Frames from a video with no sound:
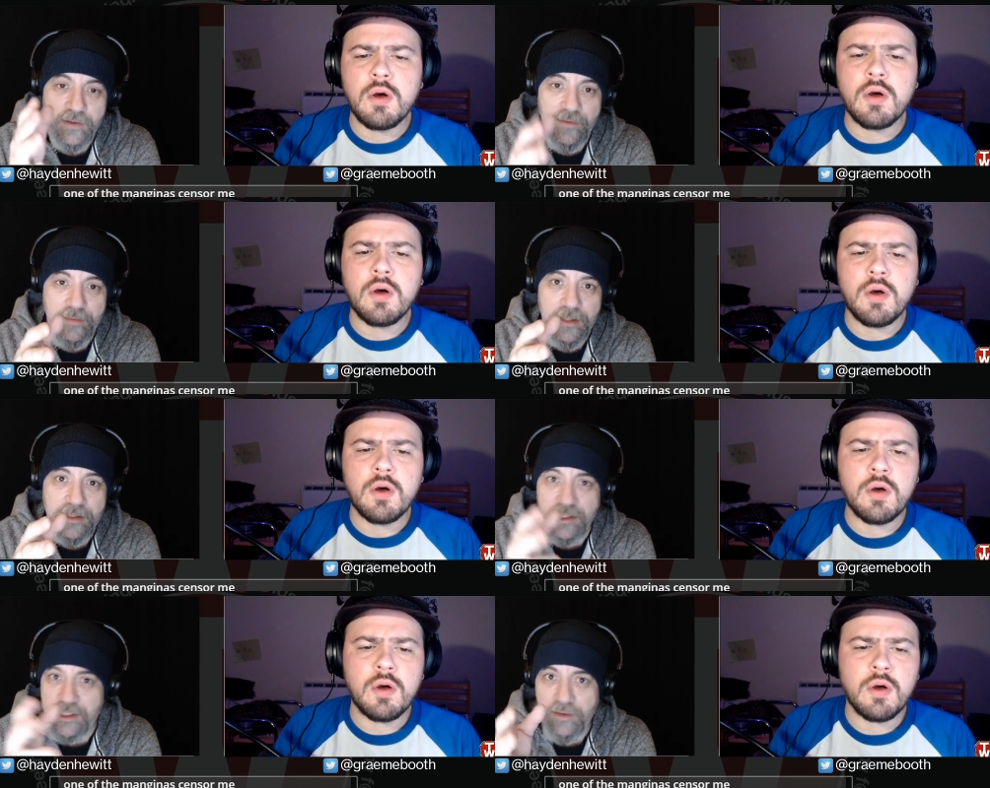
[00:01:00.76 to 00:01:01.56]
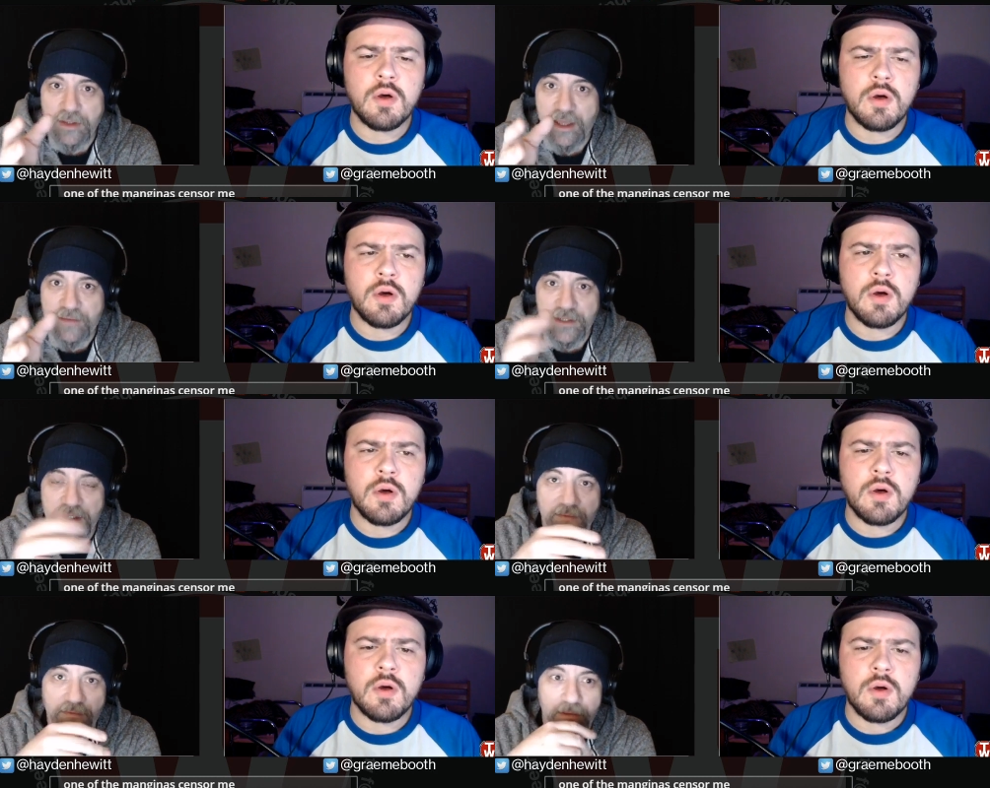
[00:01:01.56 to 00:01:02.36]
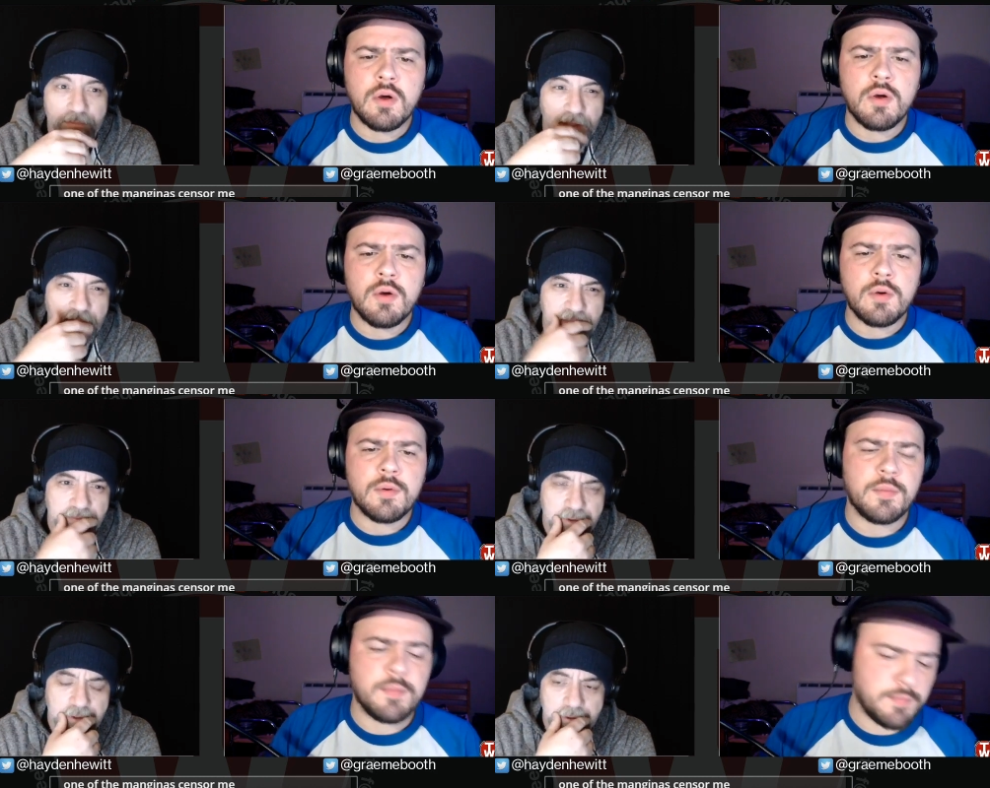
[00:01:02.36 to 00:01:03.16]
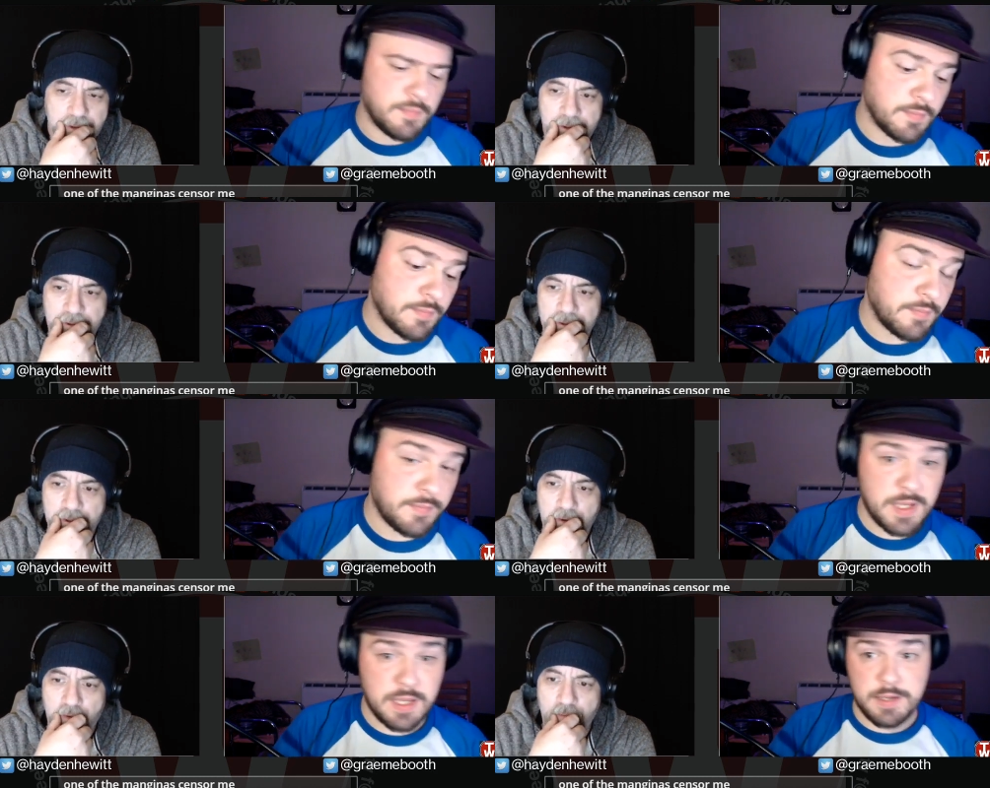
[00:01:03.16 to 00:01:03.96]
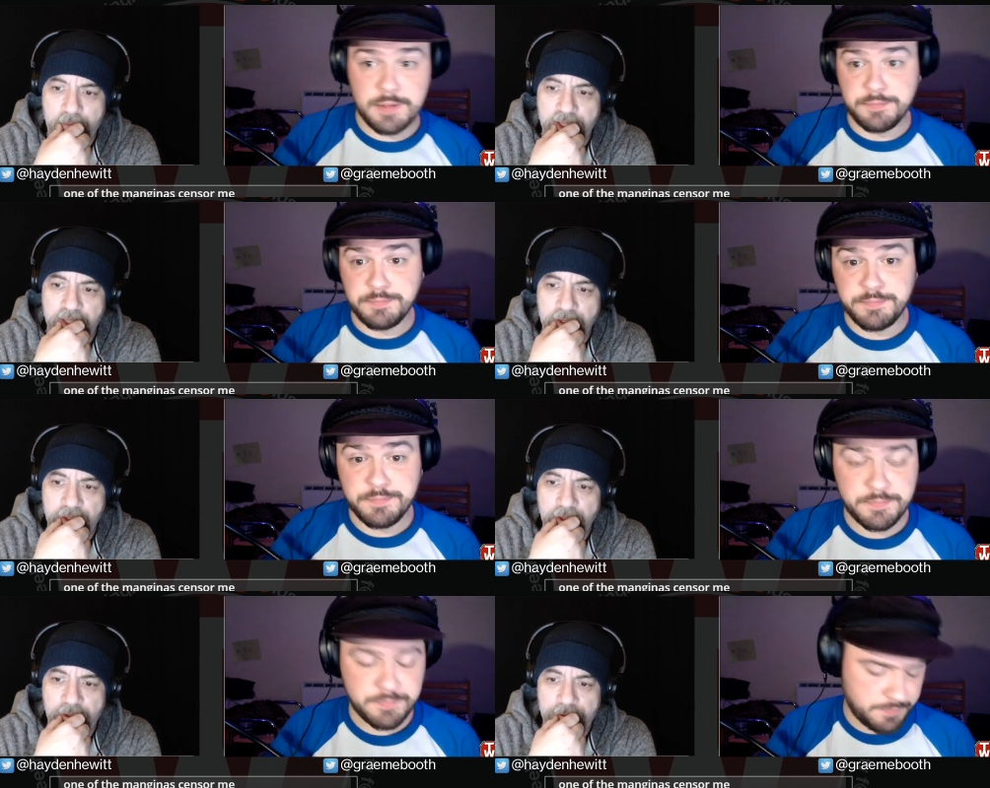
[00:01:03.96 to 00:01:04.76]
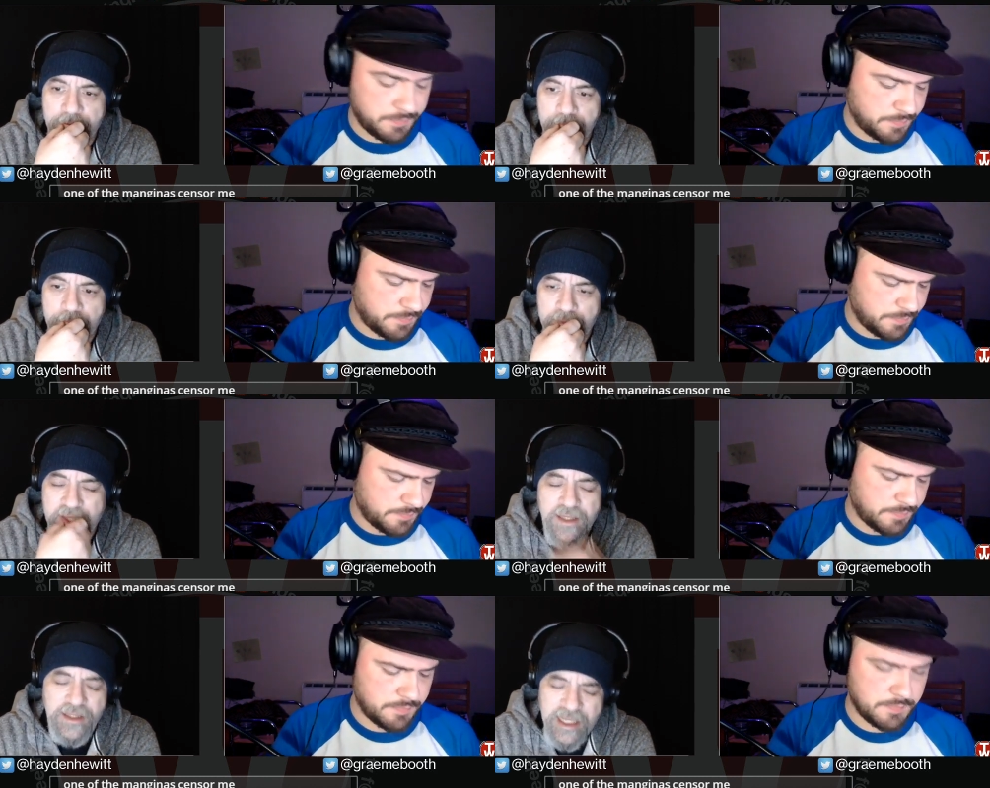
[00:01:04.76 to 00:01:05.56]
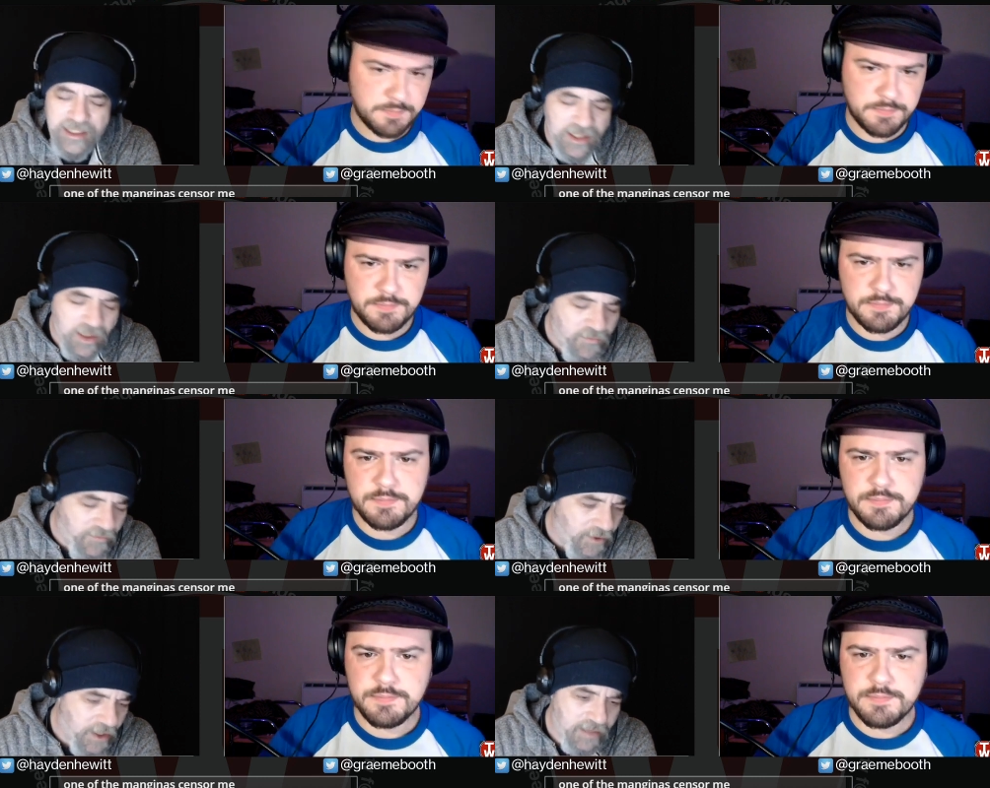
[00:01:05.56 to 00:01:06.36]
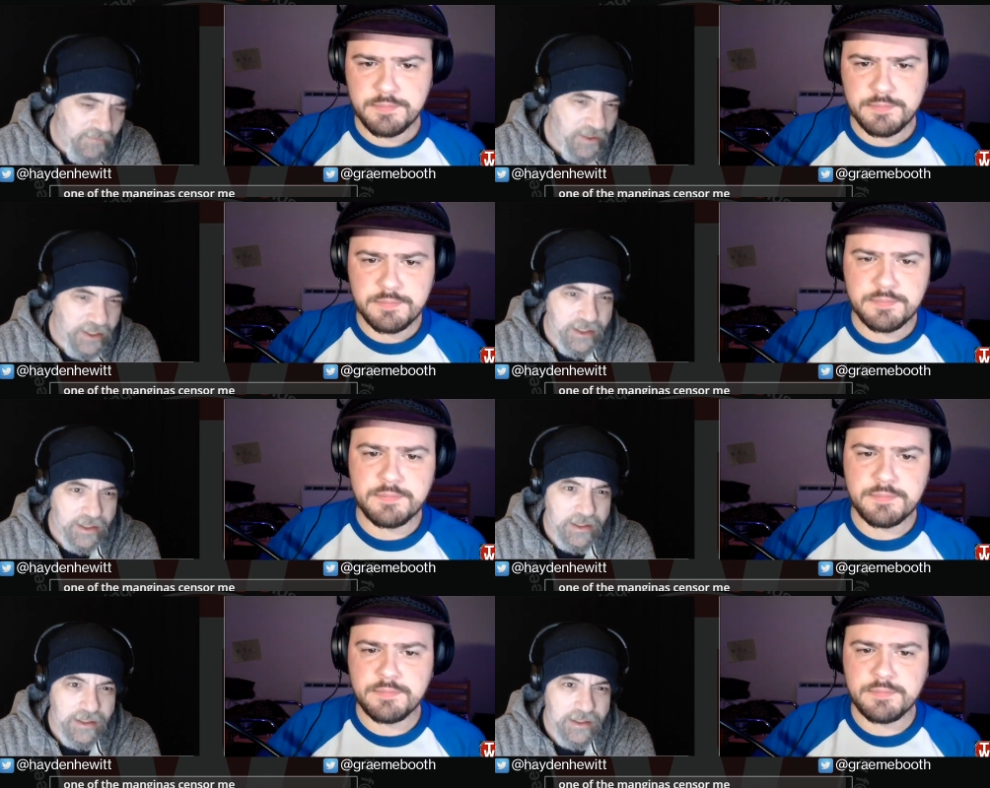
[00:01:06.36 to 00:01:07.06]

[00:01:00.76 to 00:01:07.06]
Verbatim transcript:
Speaker 1: of abuse because you know the left are never abusive or yeah. or mean. They're, they're so fucking vicious.